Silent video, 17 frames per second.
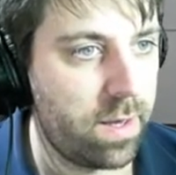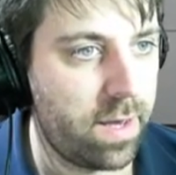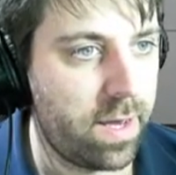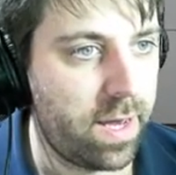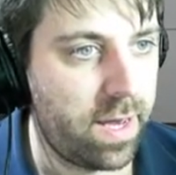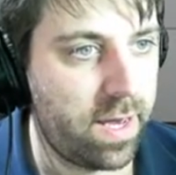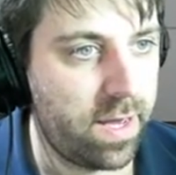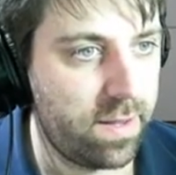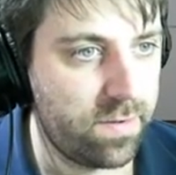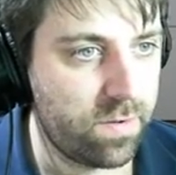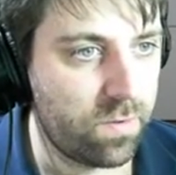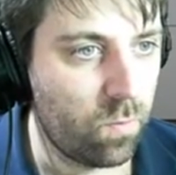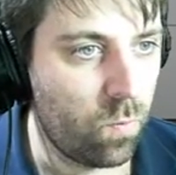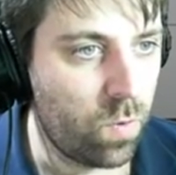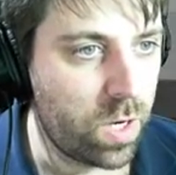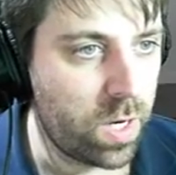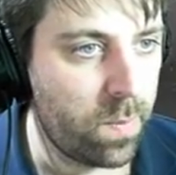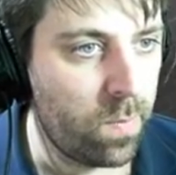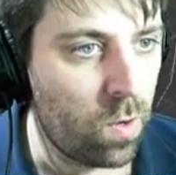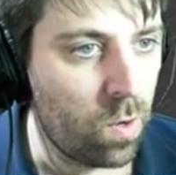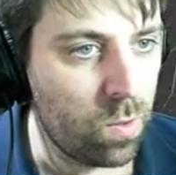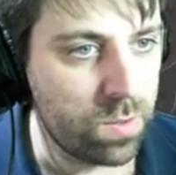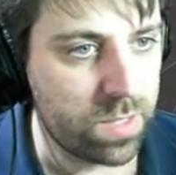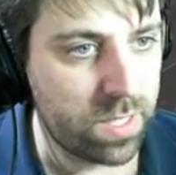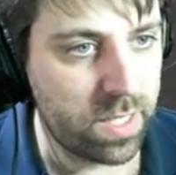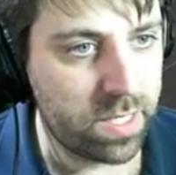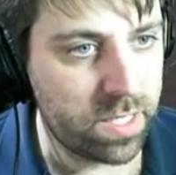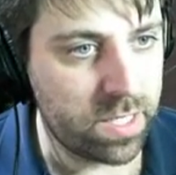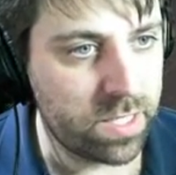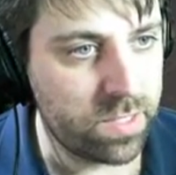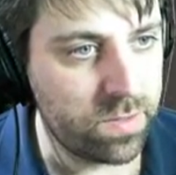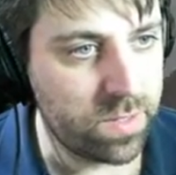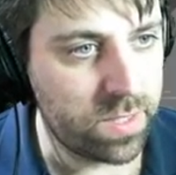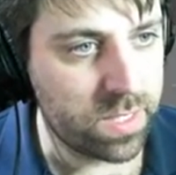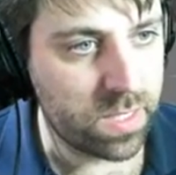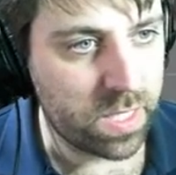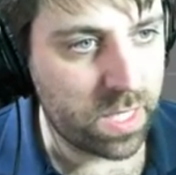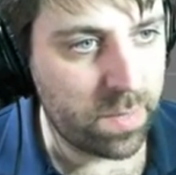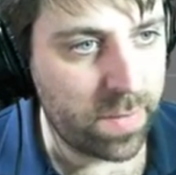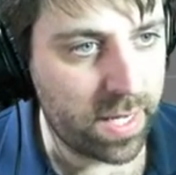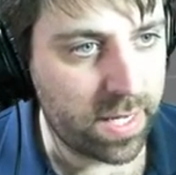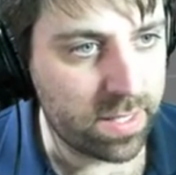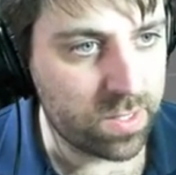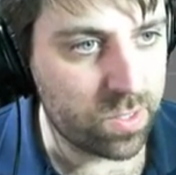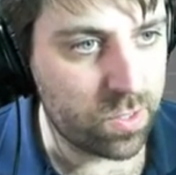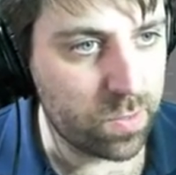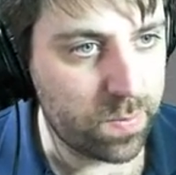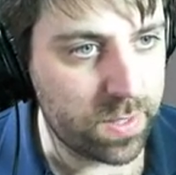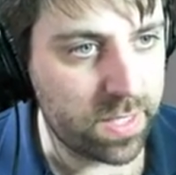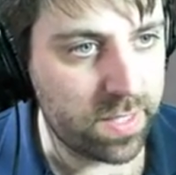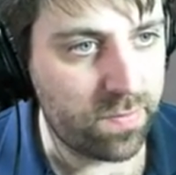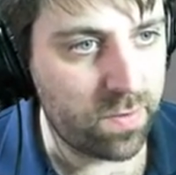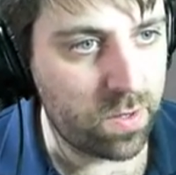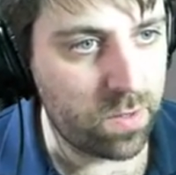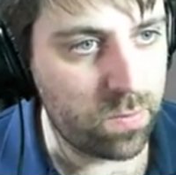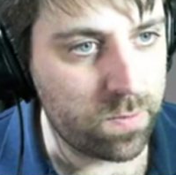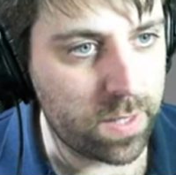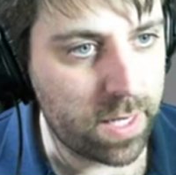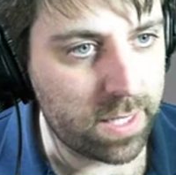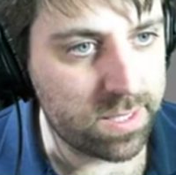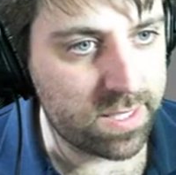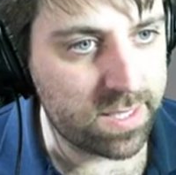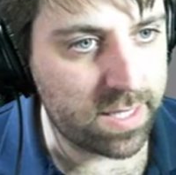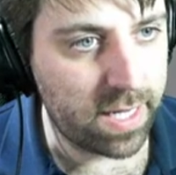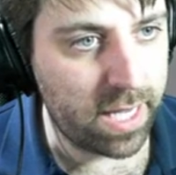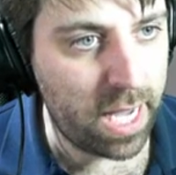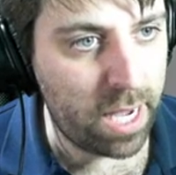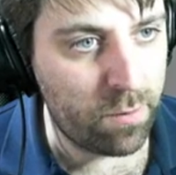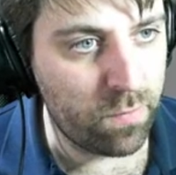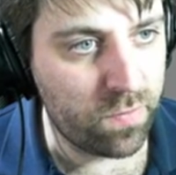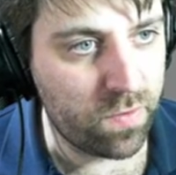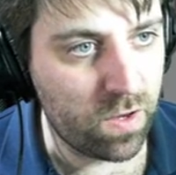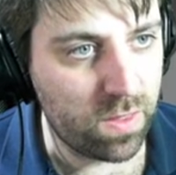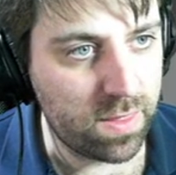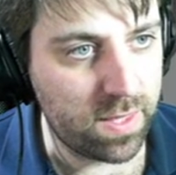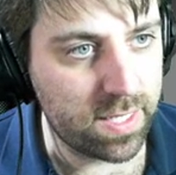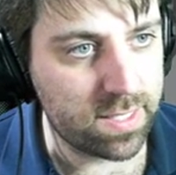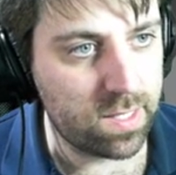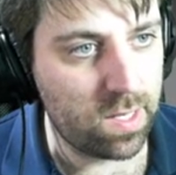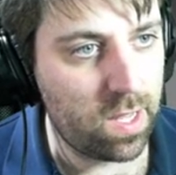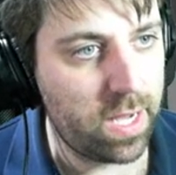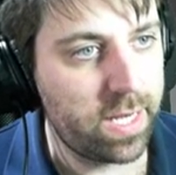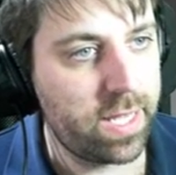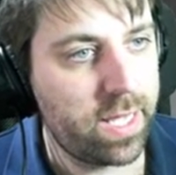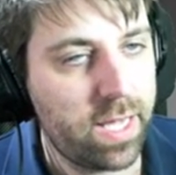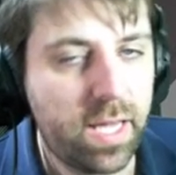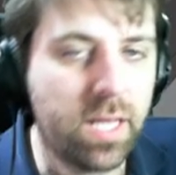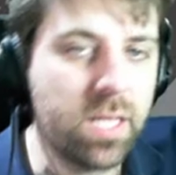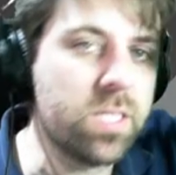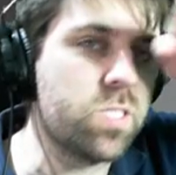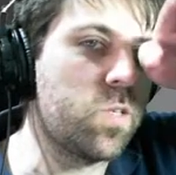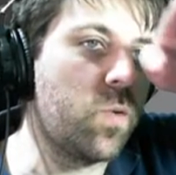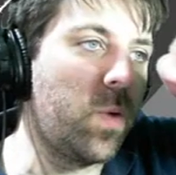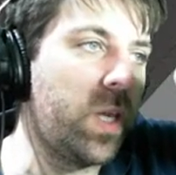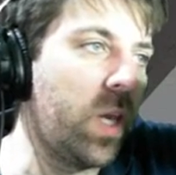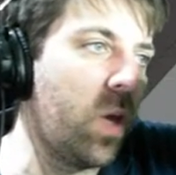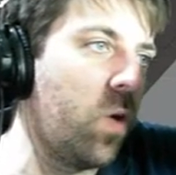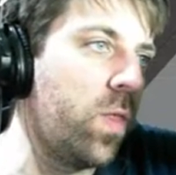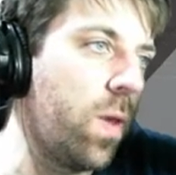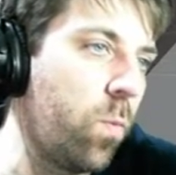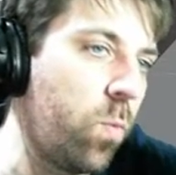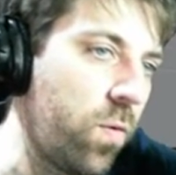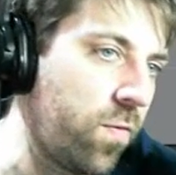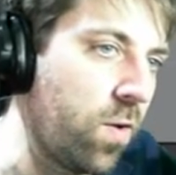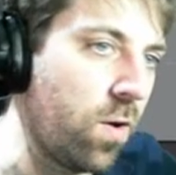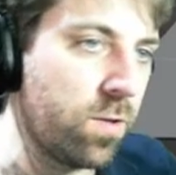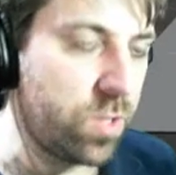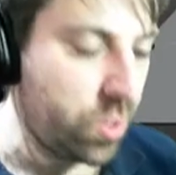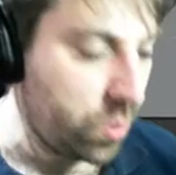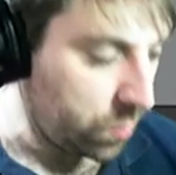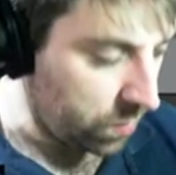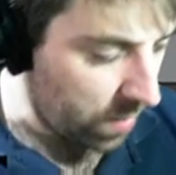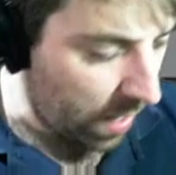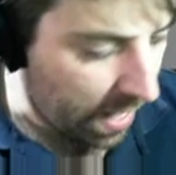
And what I'm also going to do is I'm going to make it super difficult and see how we've got this line here. So we know that we've got two